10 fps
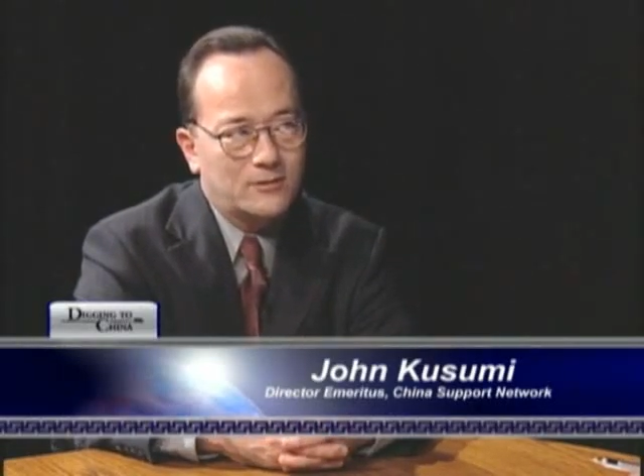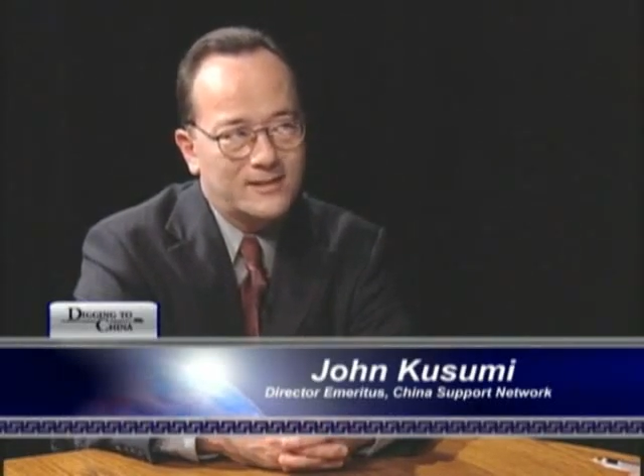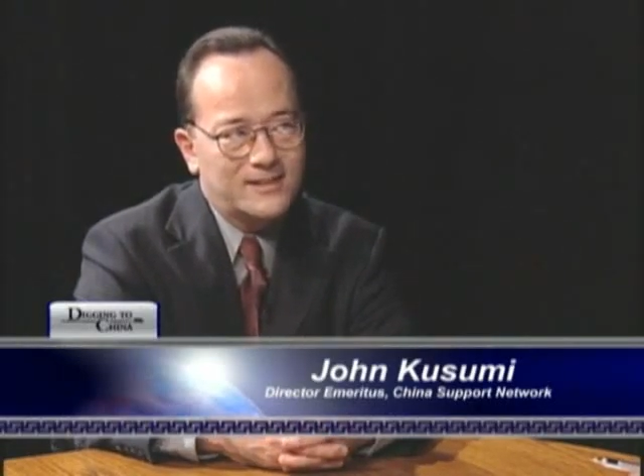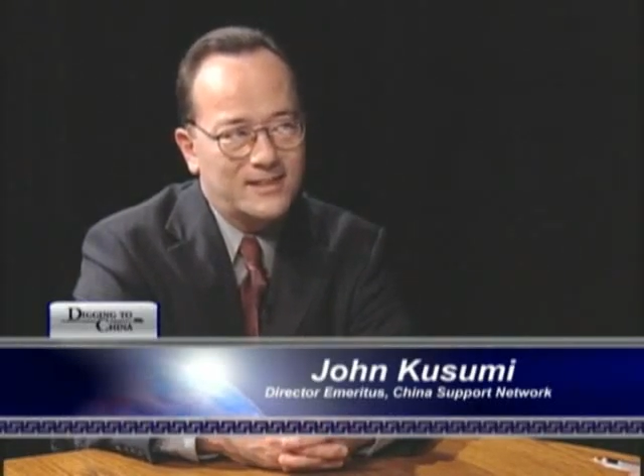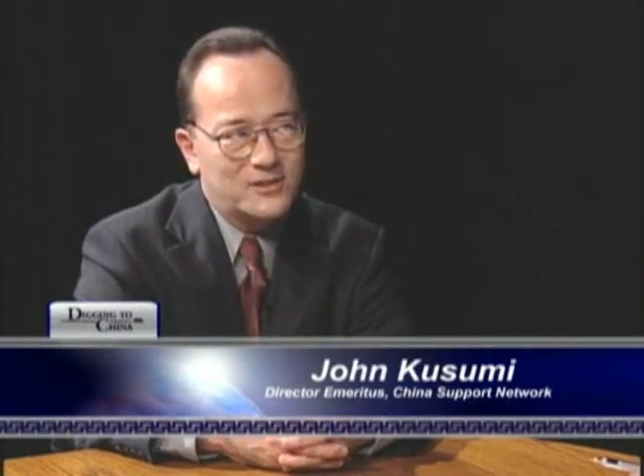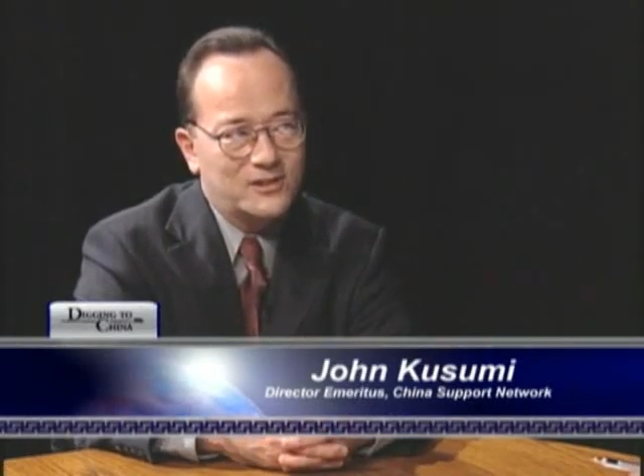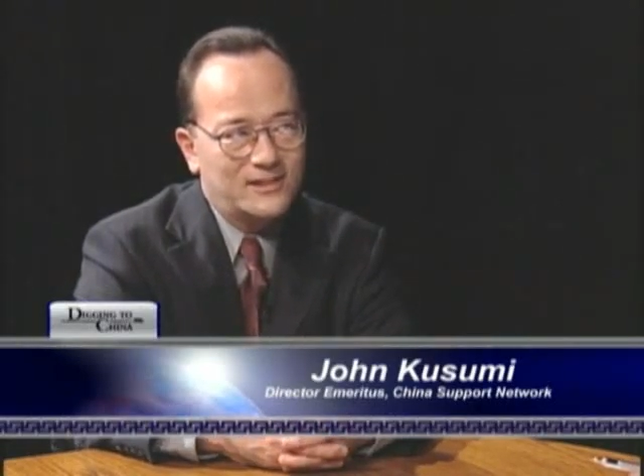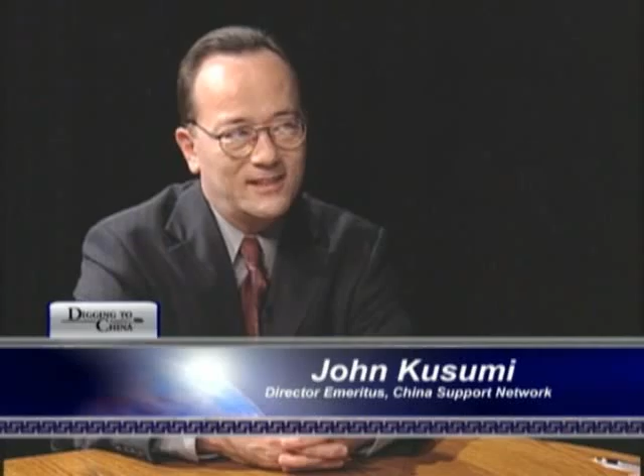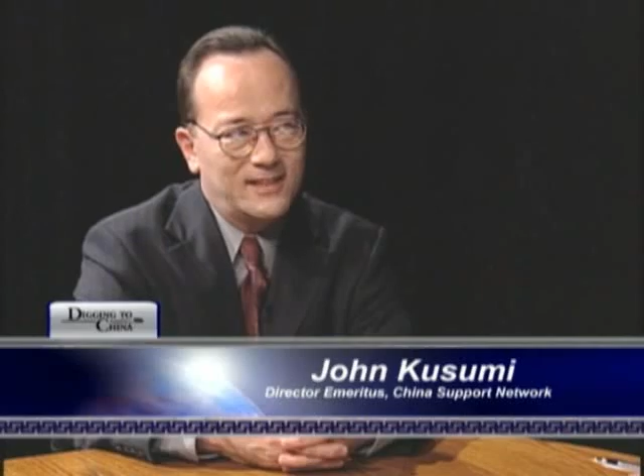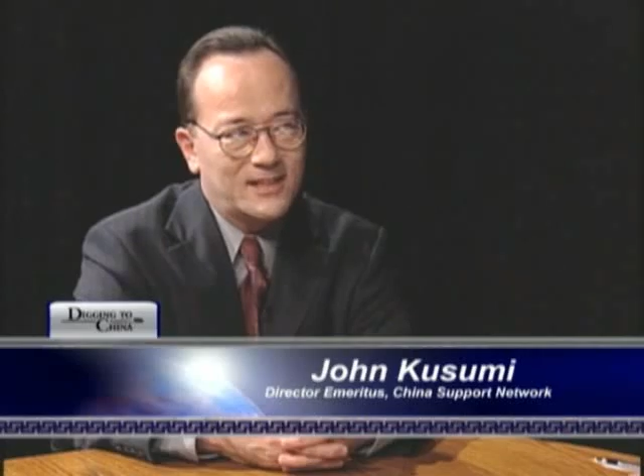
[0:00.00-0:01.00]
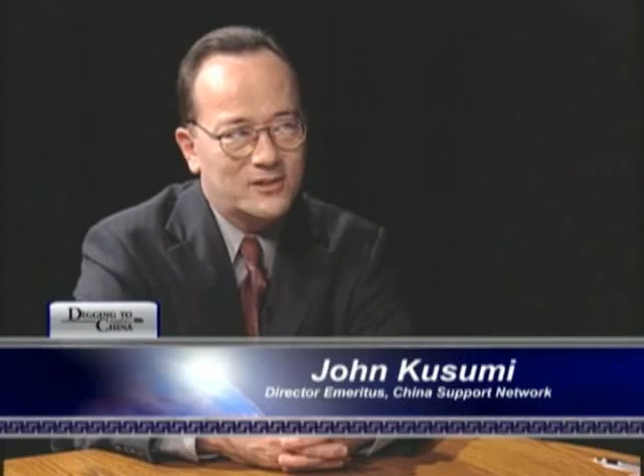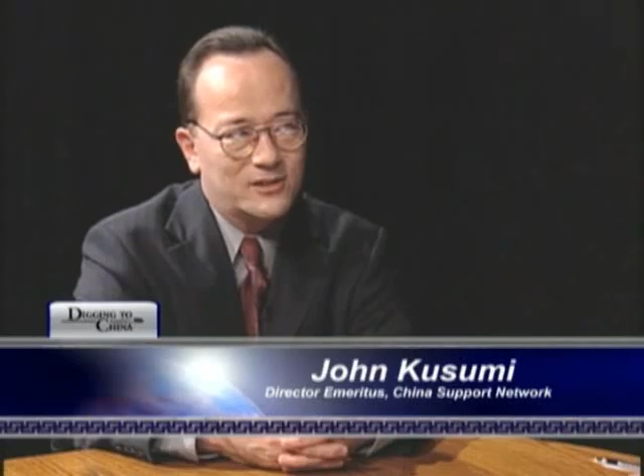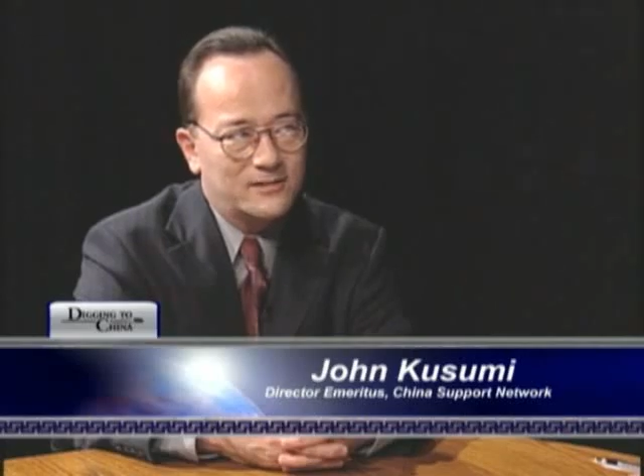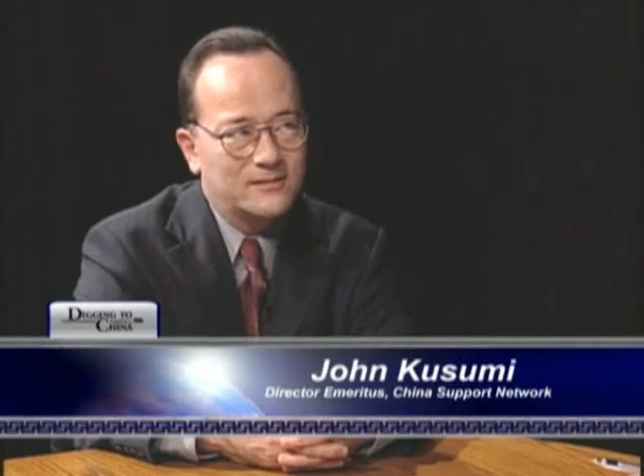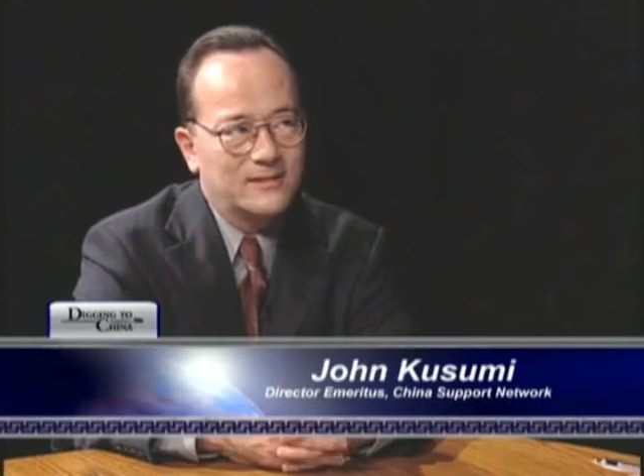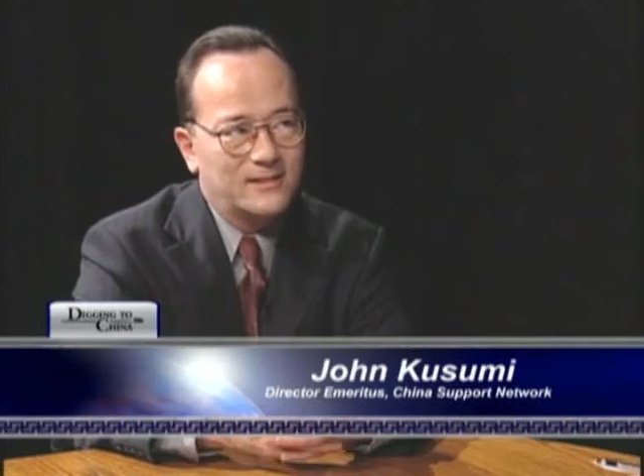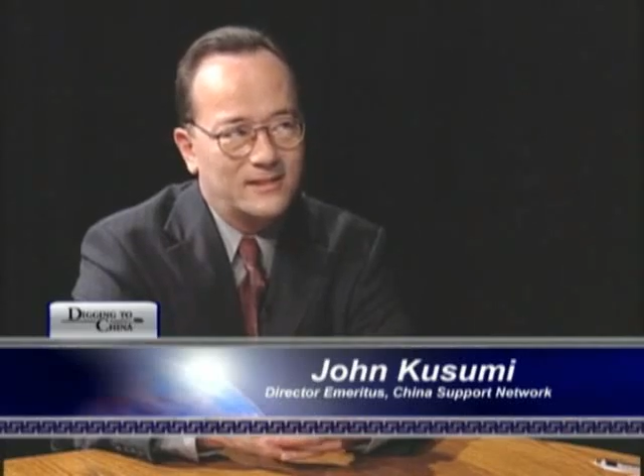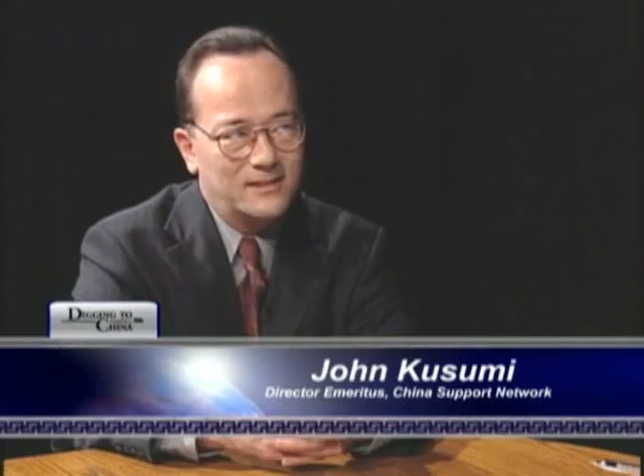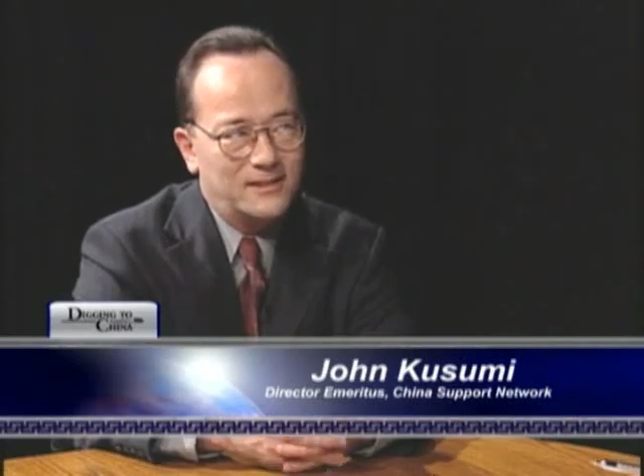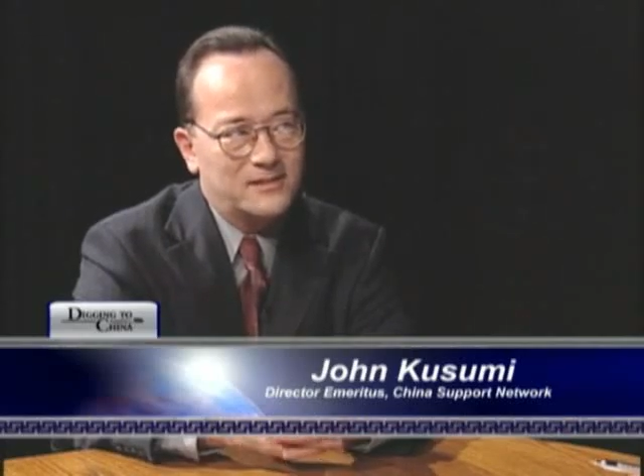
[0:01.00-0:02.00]
presidential election
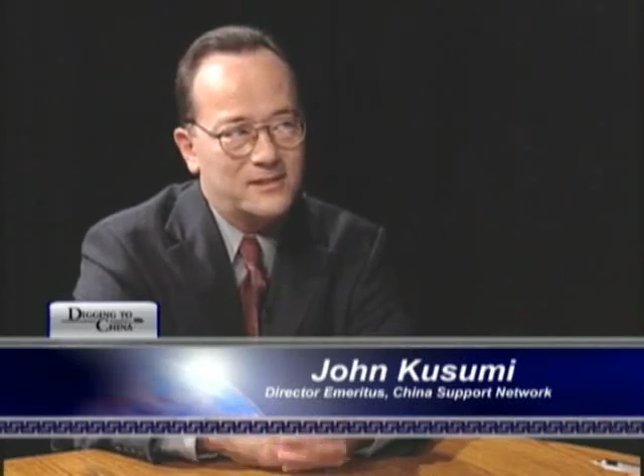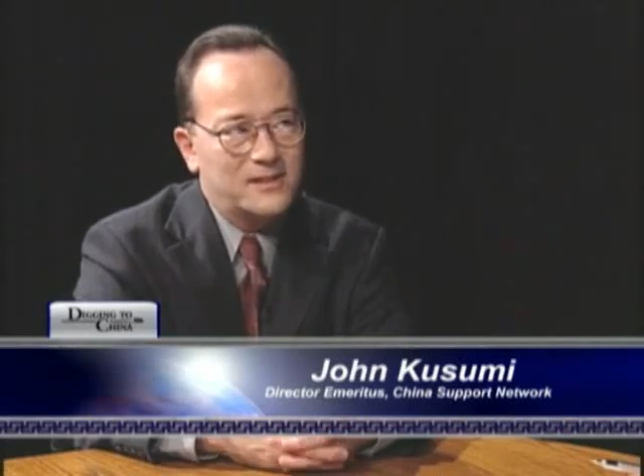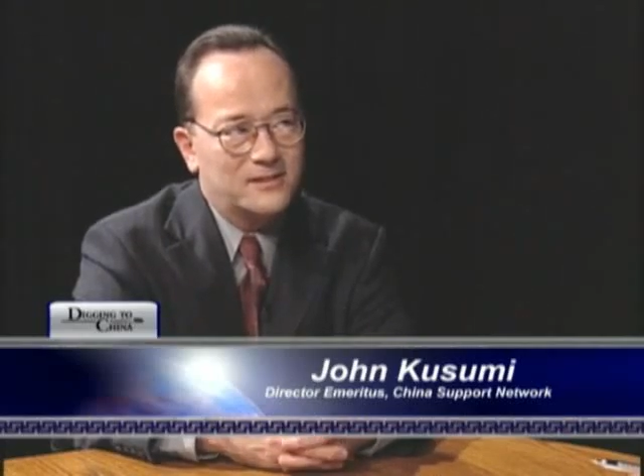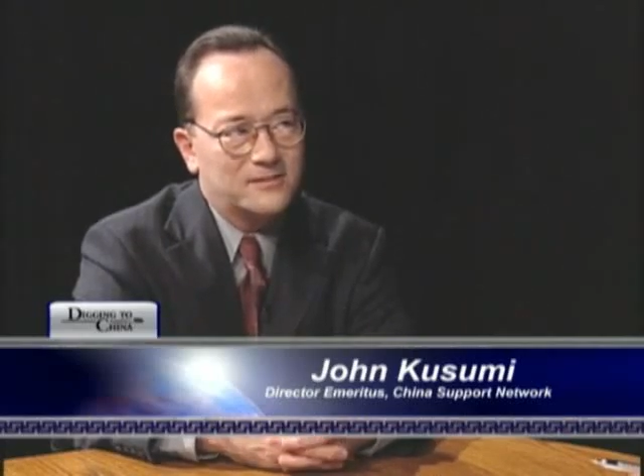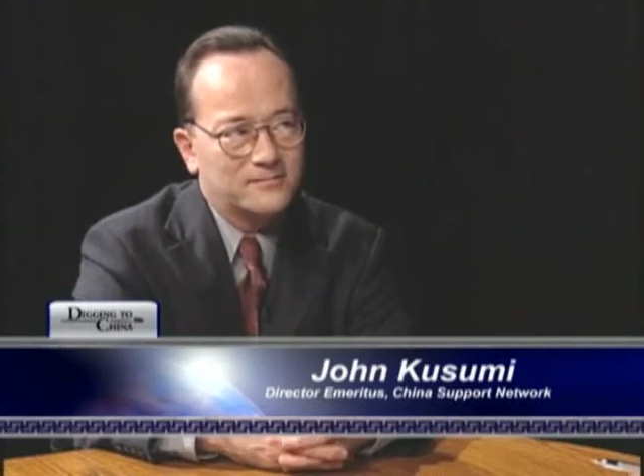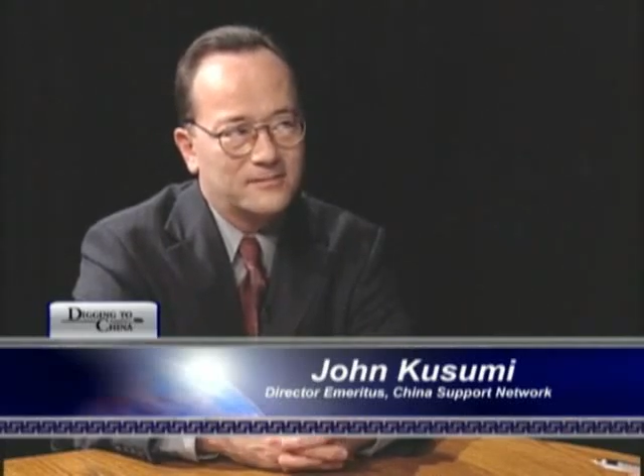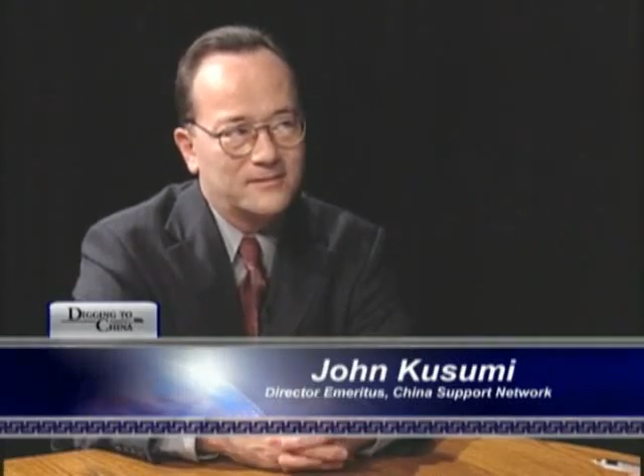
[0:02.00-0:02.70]
this year.